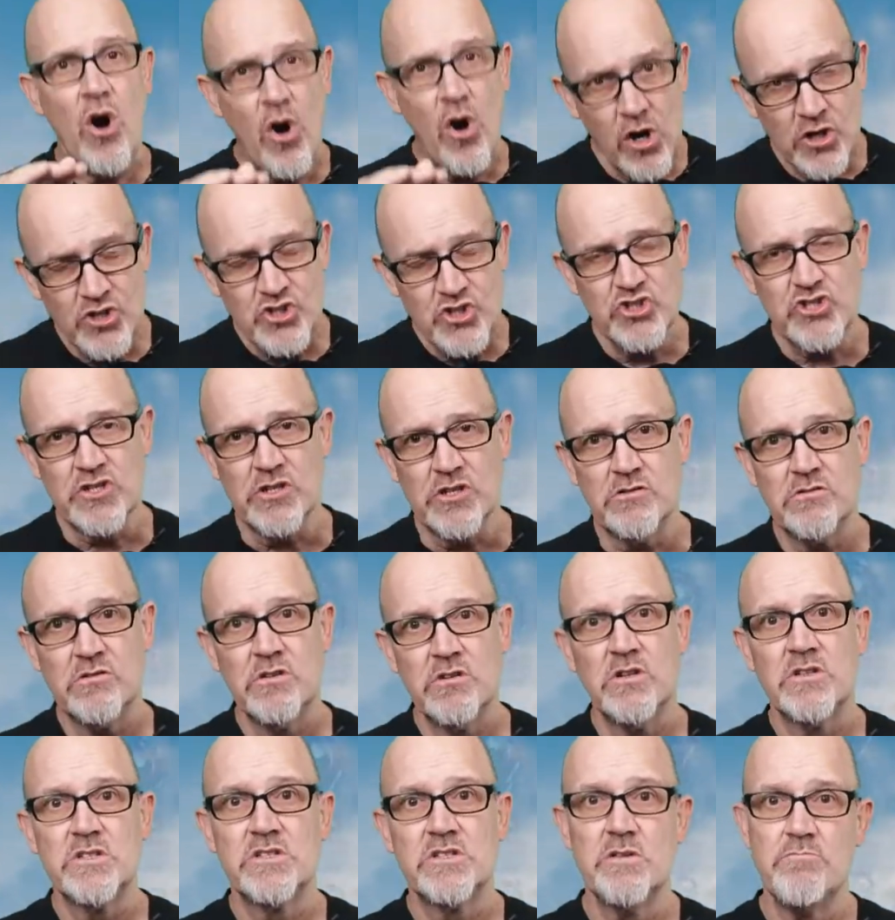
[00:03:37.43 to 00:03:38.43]
oxygen
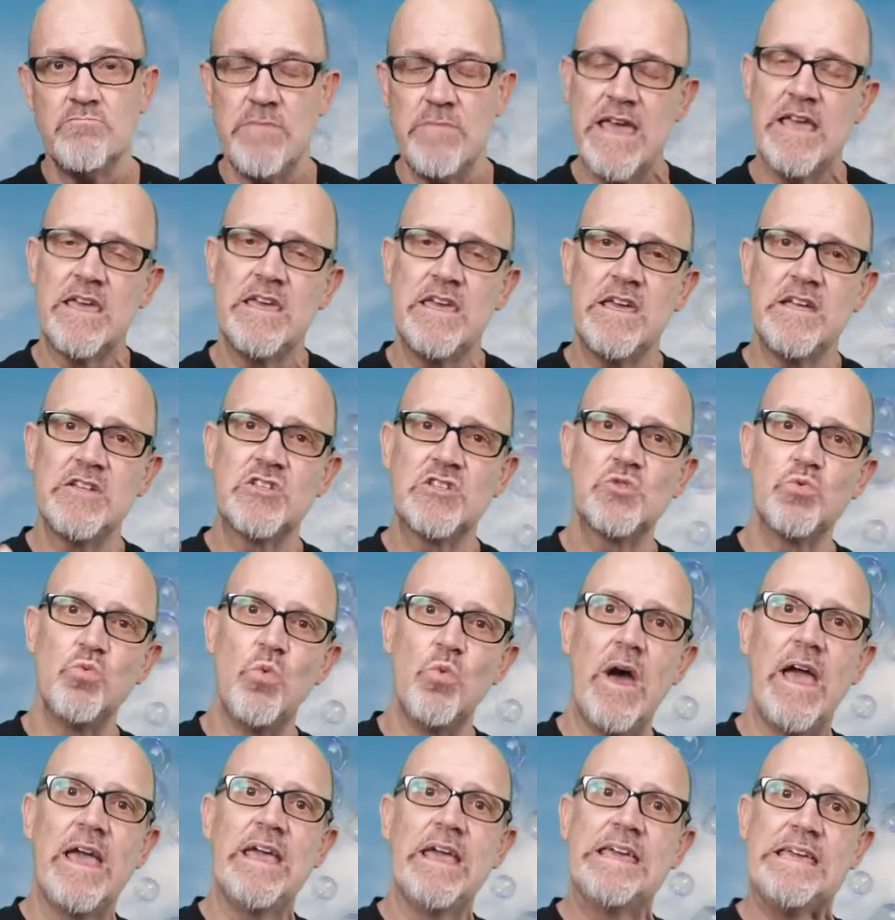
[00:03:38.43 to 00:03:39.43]
to make its
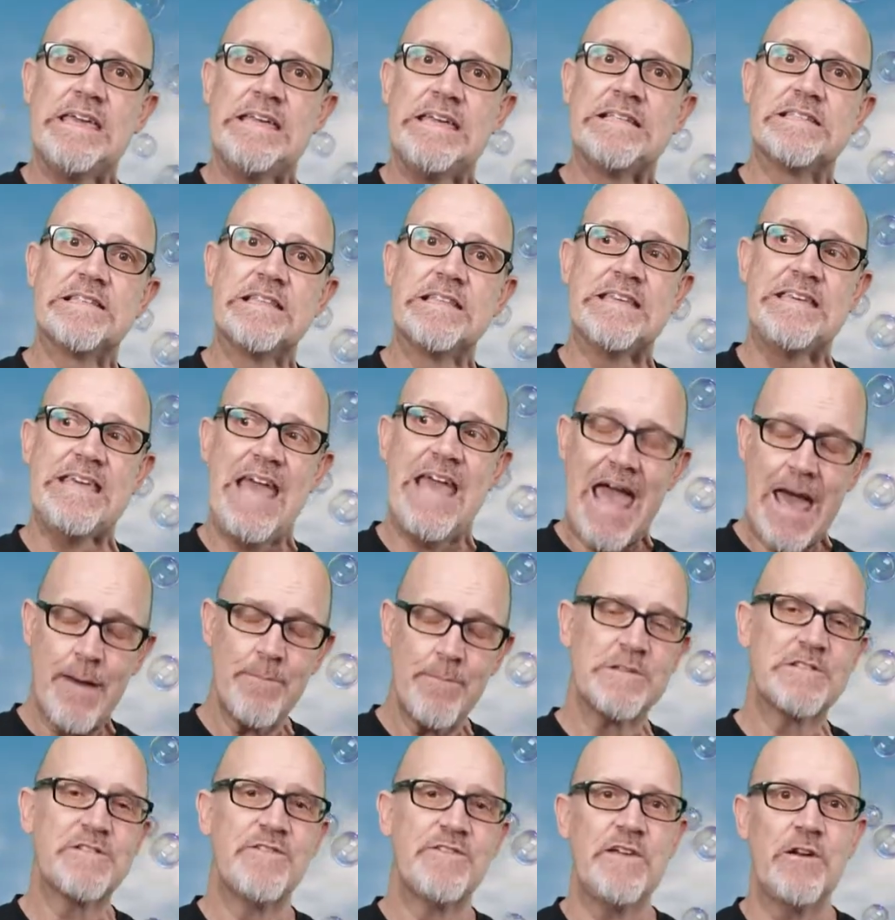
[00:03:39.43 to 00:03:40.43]
way into the
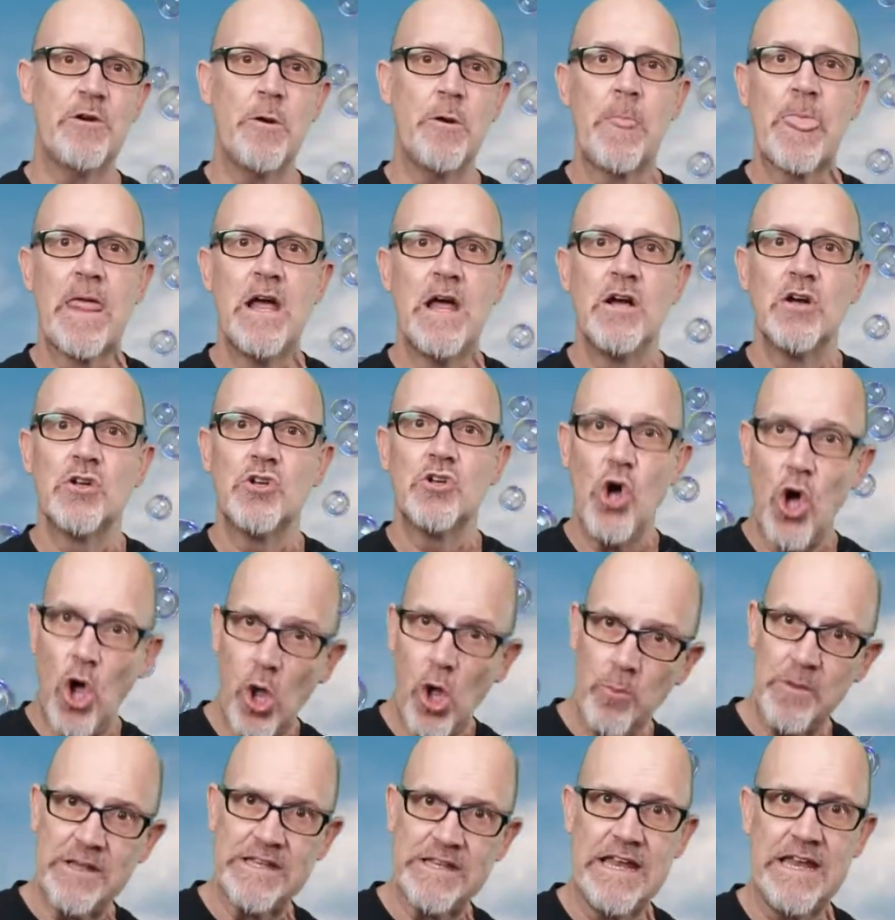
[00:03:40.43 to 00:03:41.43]
atmosphere,
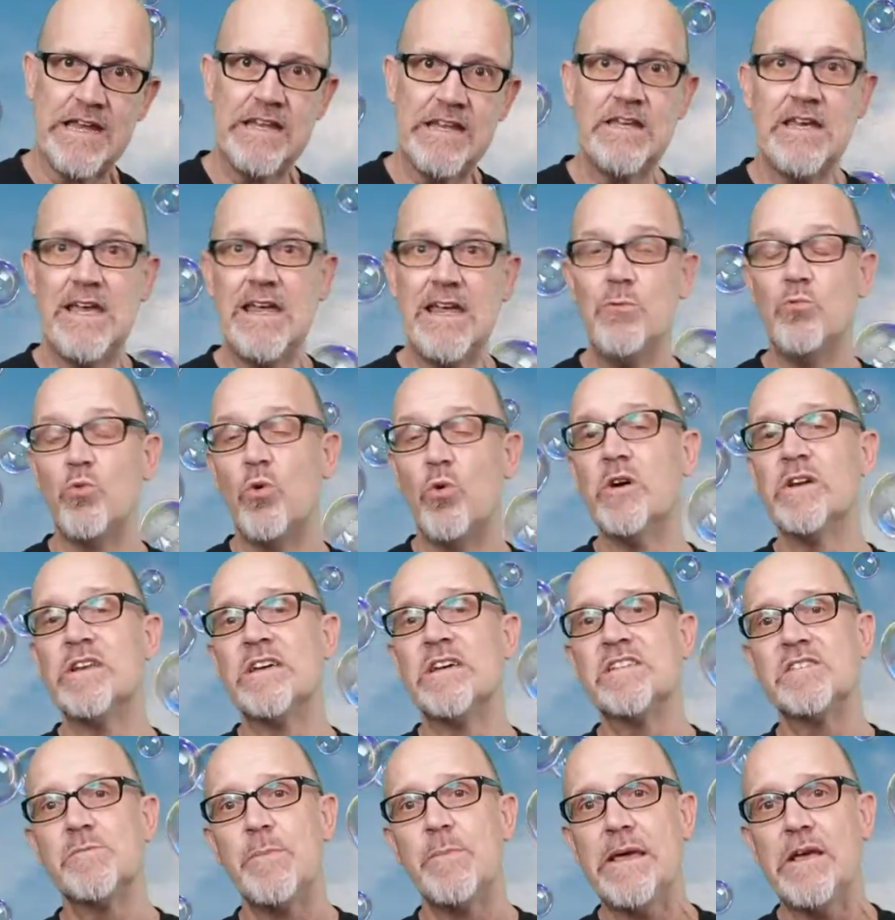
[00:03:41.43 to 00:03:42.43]
culminating in what
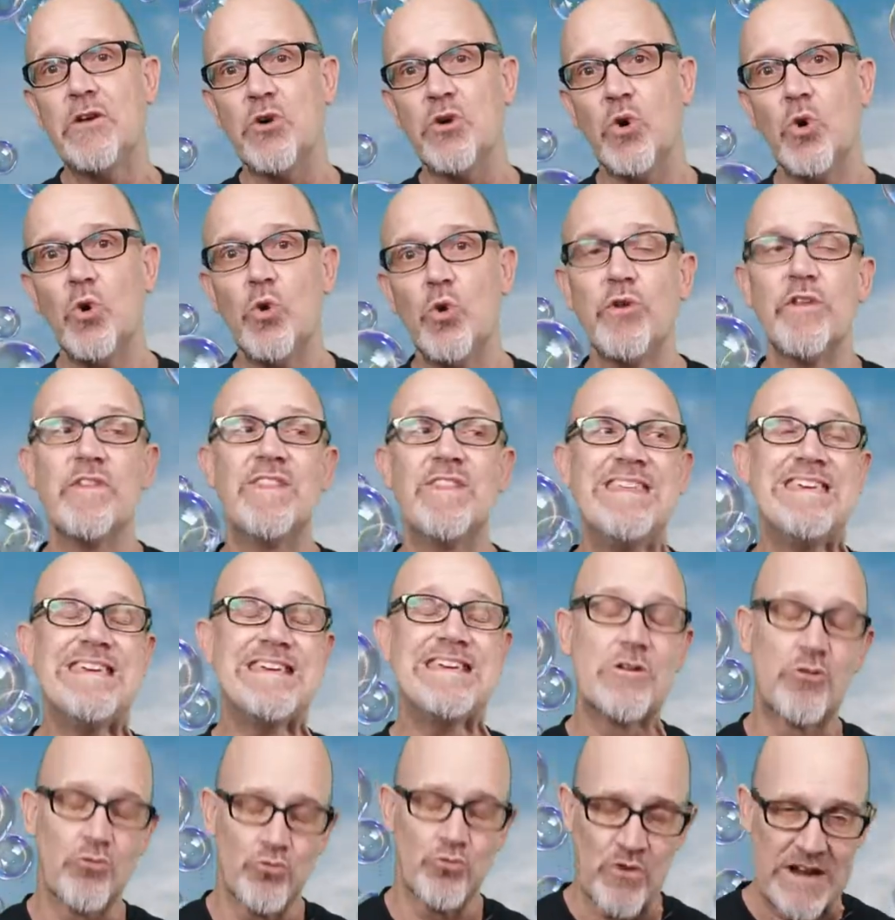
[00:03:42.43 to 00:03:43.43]
has been called the
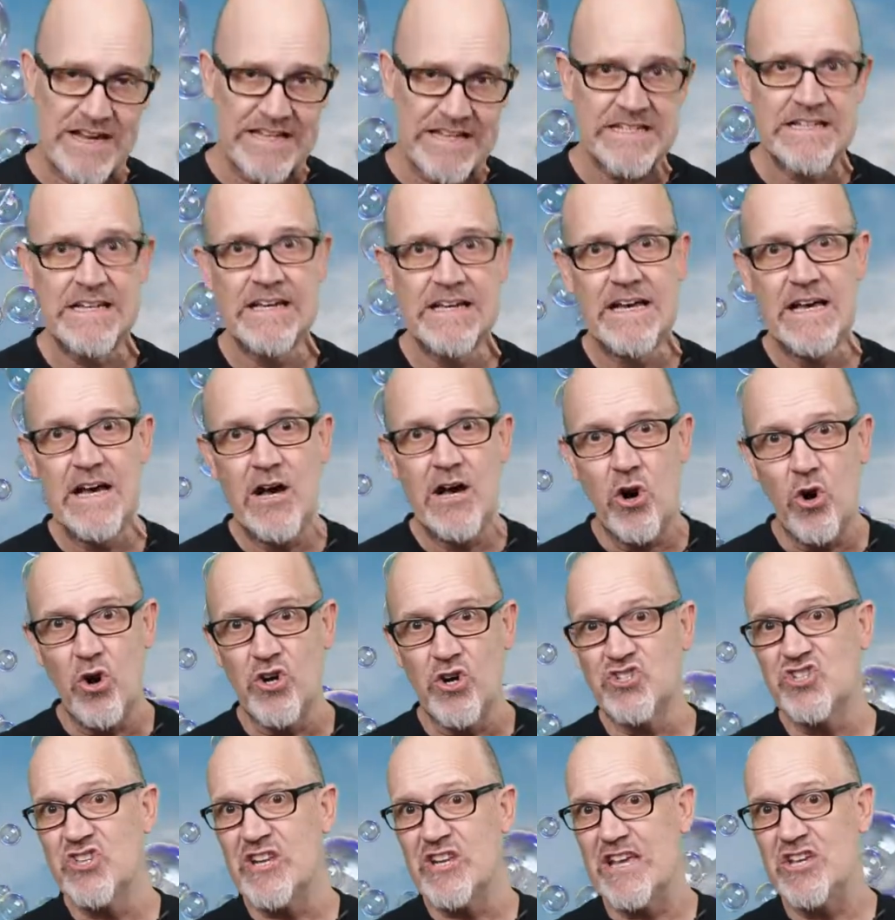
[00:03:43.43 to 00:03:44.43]
Great
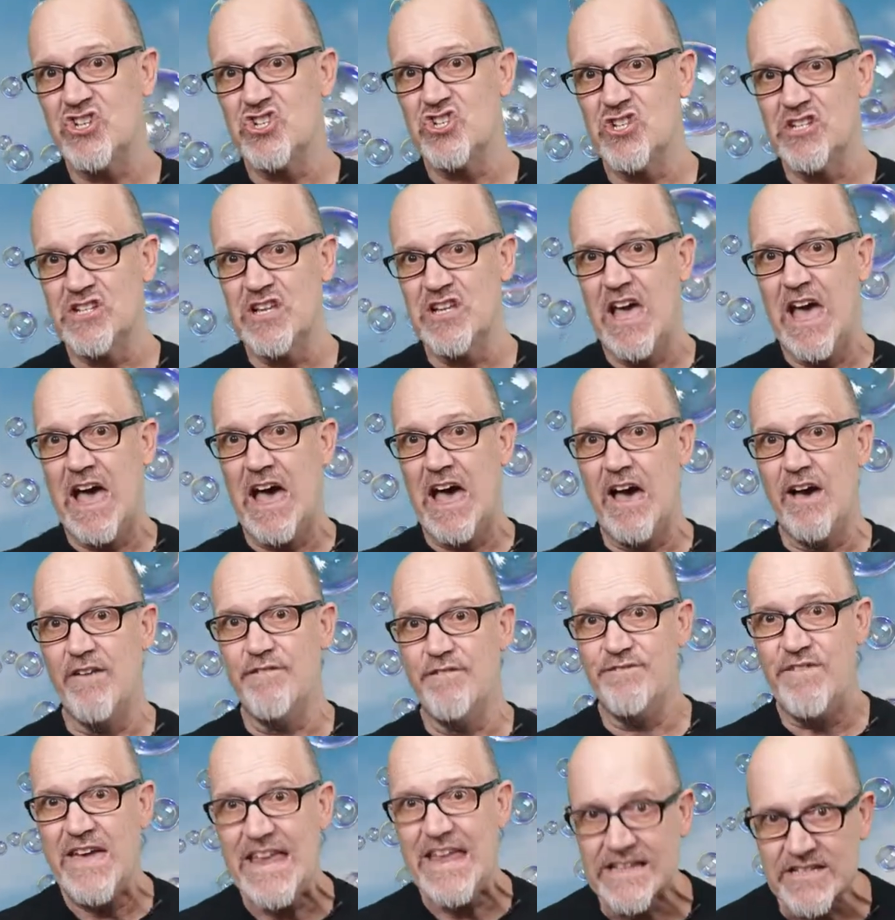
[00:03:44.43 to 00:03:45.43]
Oxidation
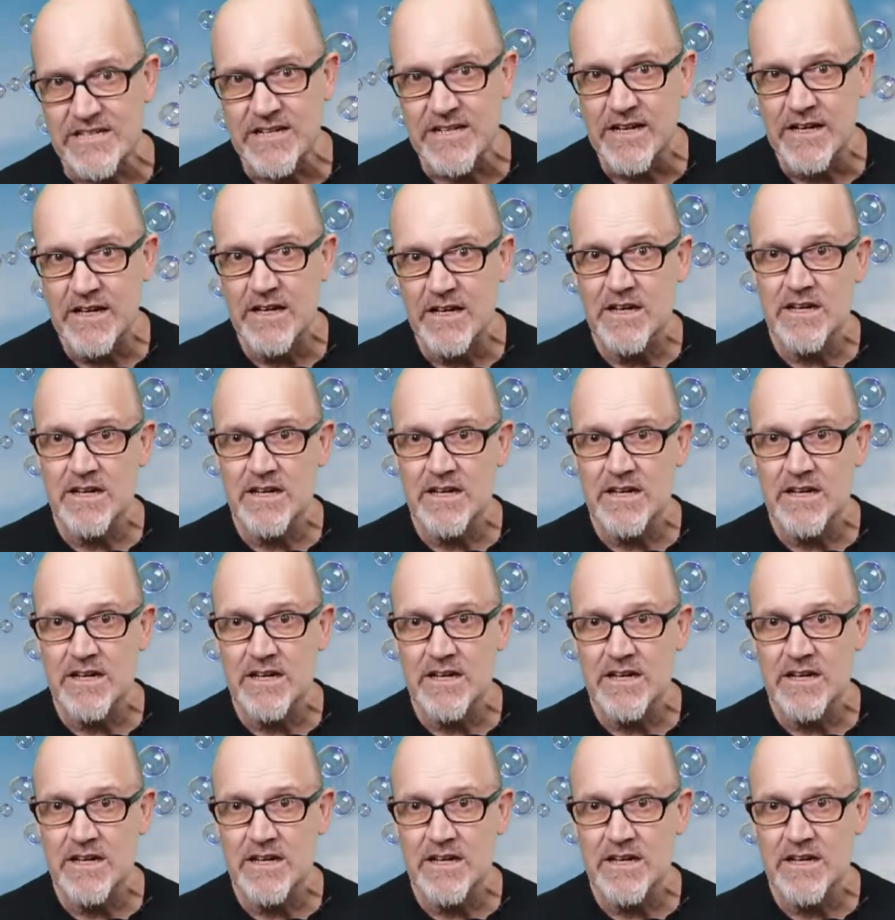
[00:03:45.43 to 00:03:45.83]
Event,